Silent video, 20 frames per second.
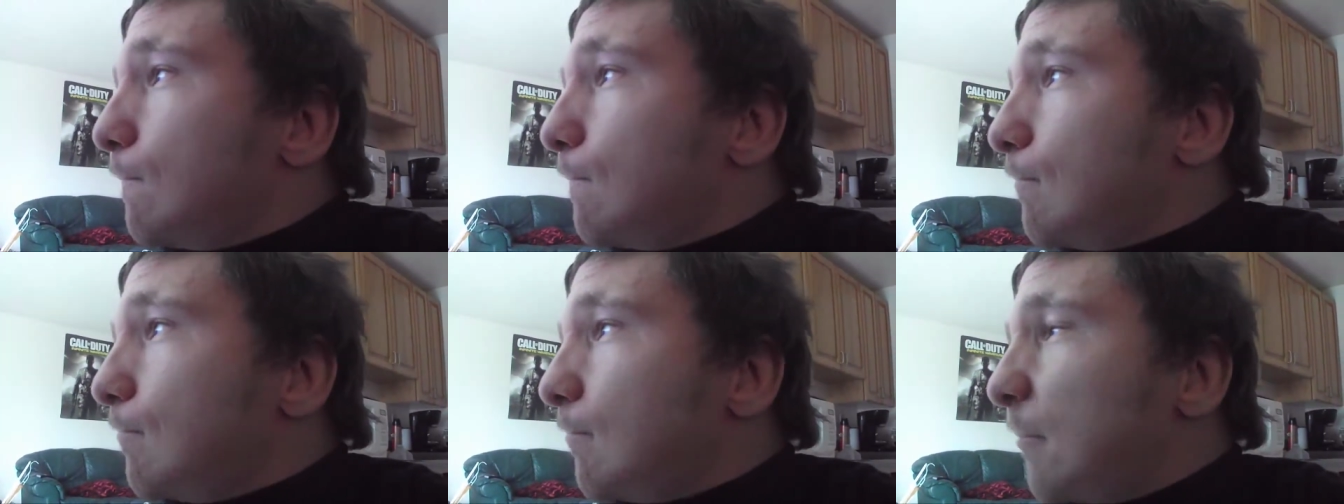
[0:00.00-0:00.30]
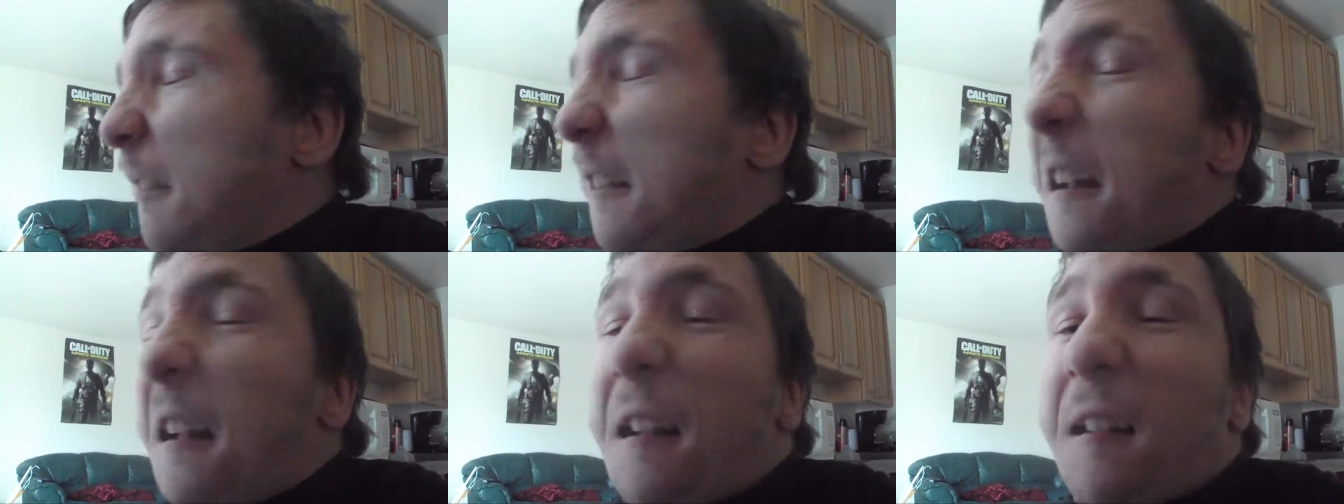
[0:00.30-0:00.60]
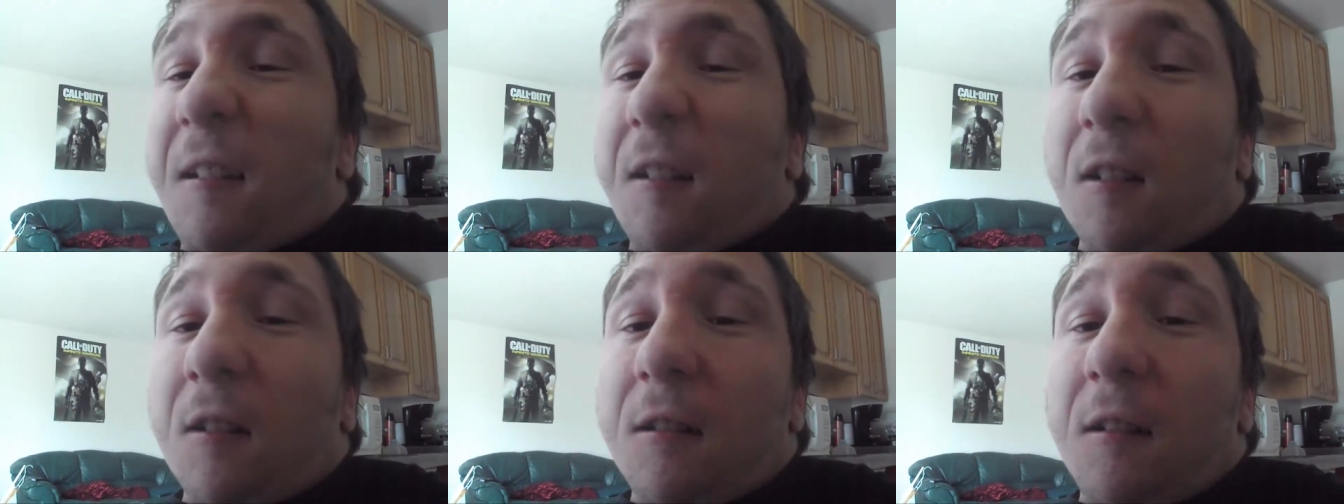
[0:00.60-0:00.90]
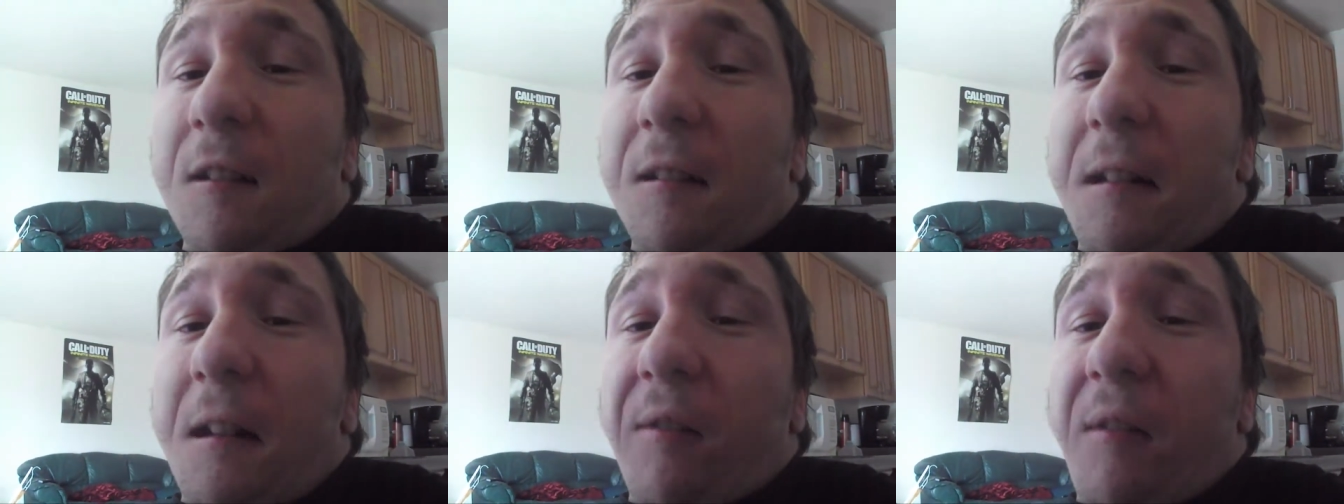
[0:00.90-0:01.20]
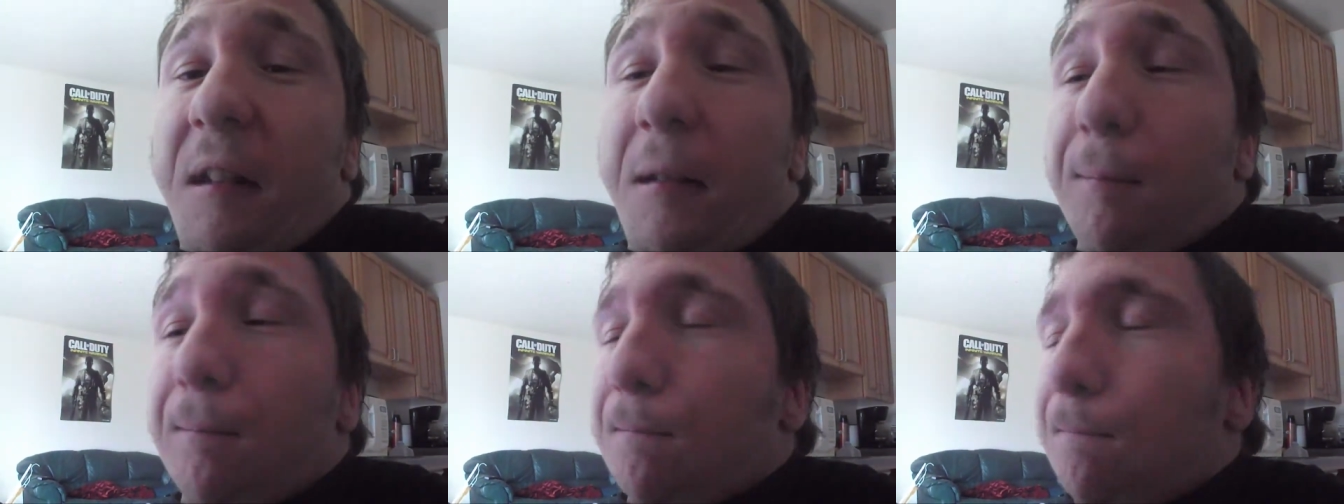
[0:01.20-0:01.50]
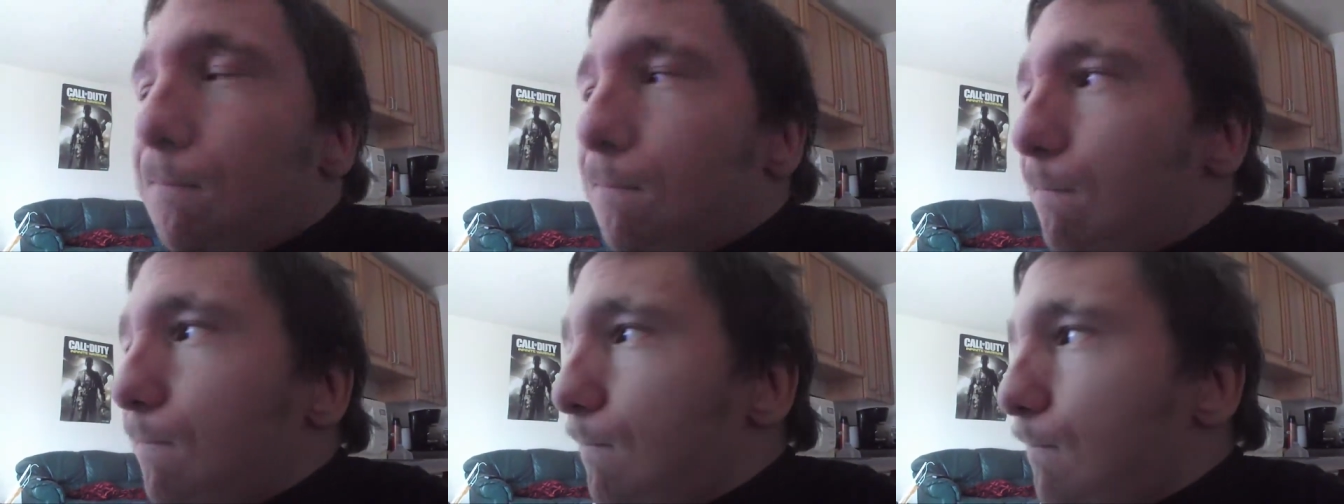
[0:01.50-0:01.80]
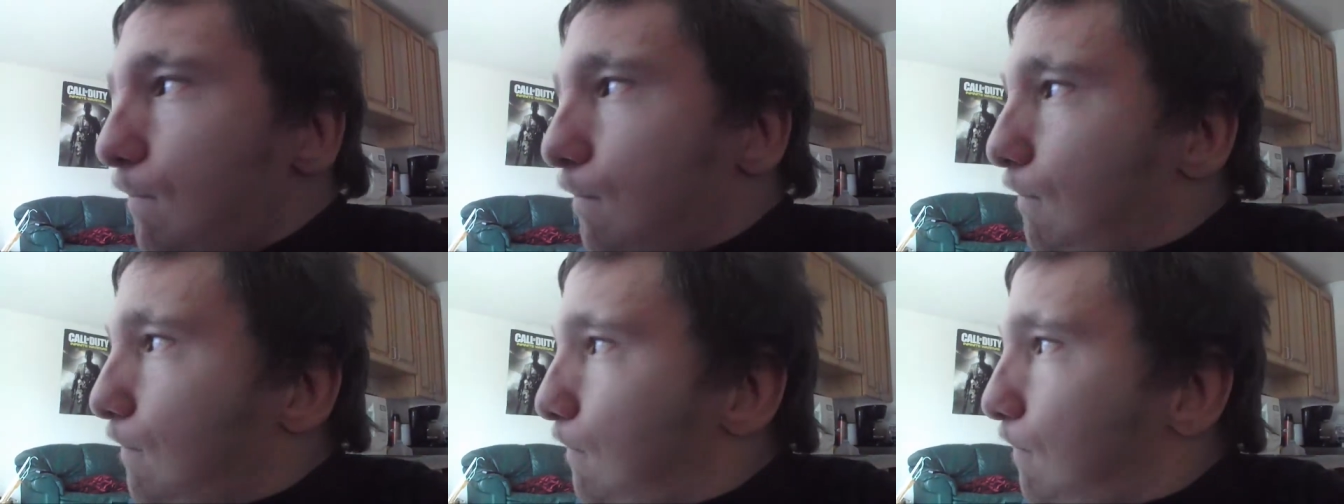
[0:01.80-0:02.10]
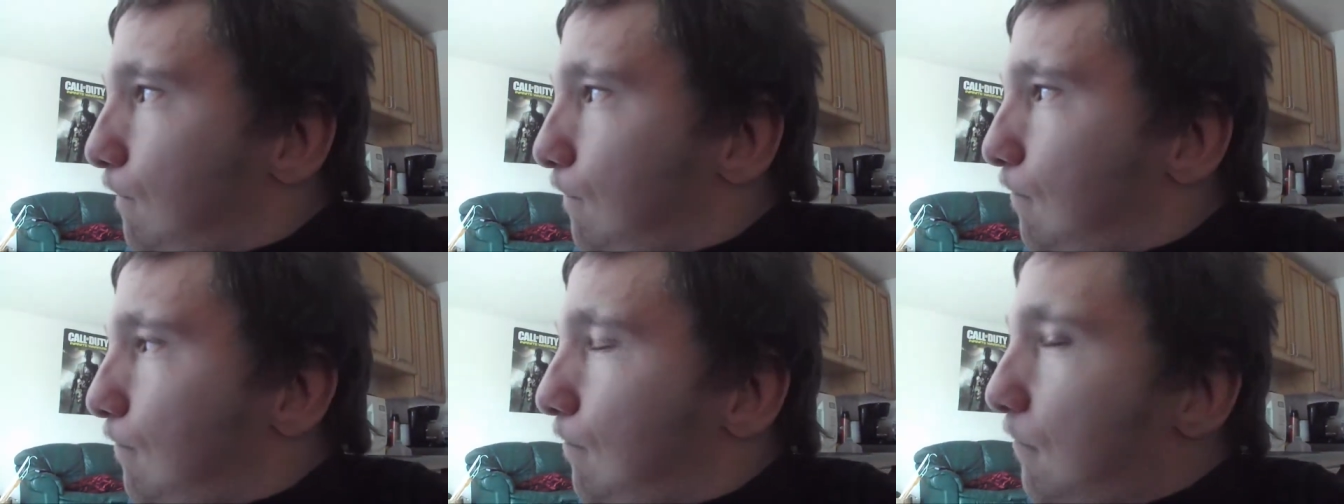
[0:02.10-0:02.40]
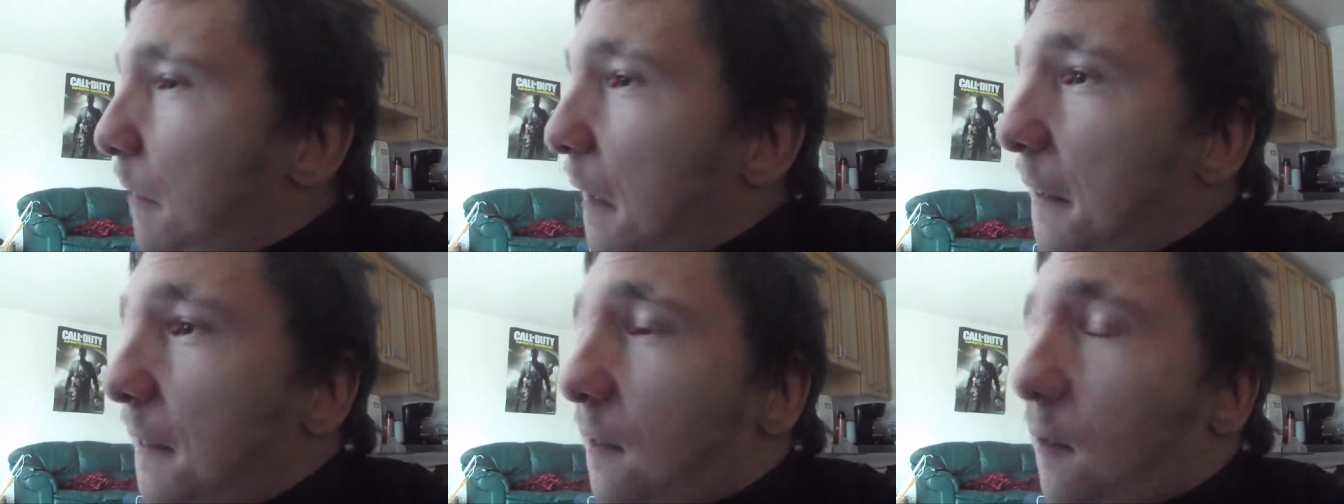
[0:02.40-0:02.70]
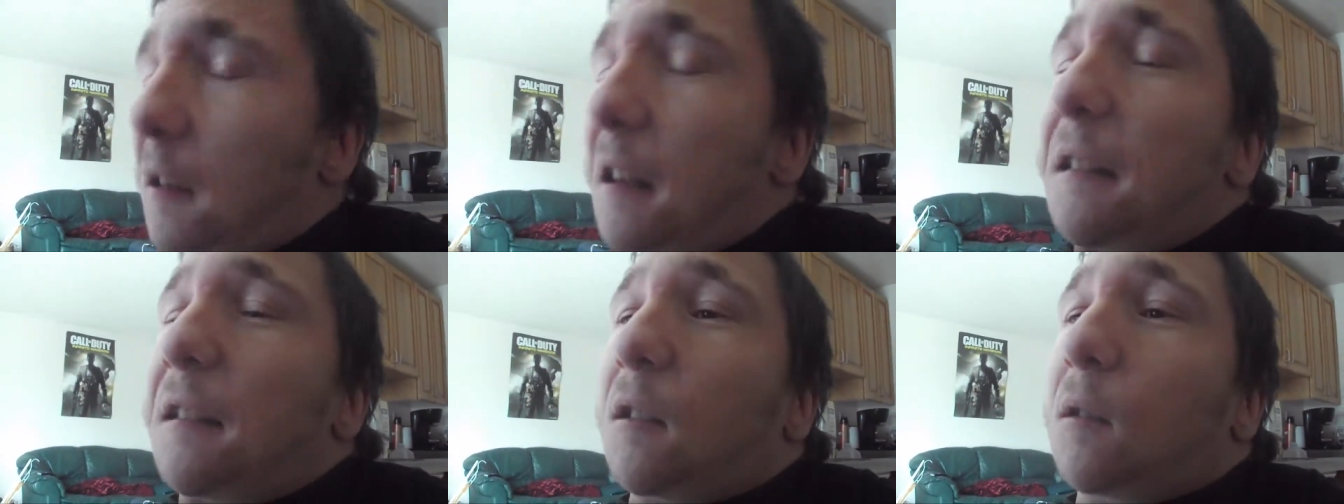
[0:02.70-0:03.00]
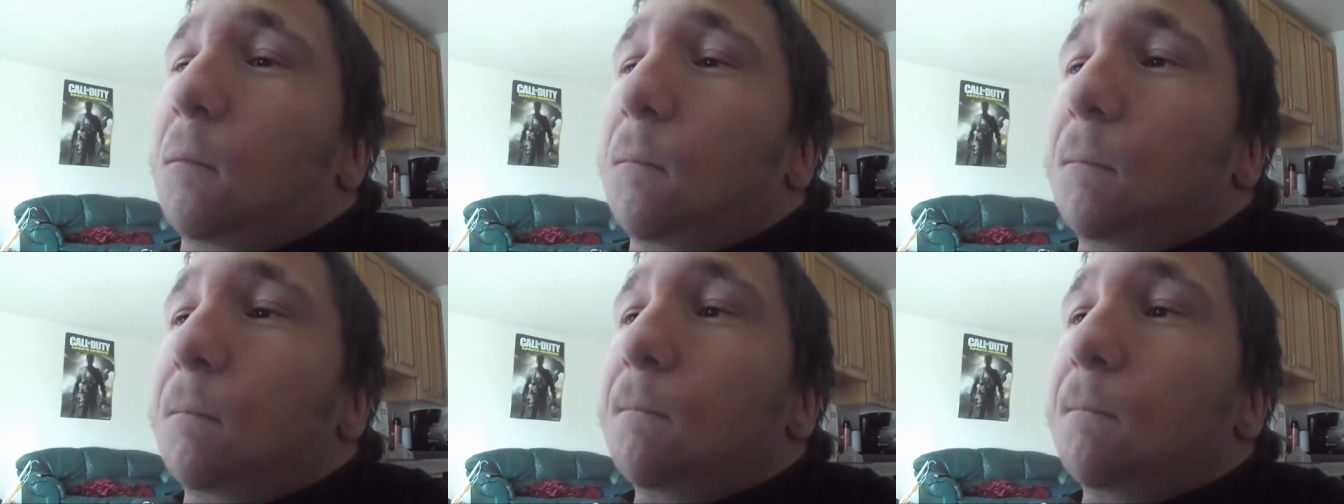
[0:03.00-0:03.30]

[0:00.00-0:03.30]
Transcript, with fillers: we gotta learn to love it. You know I do.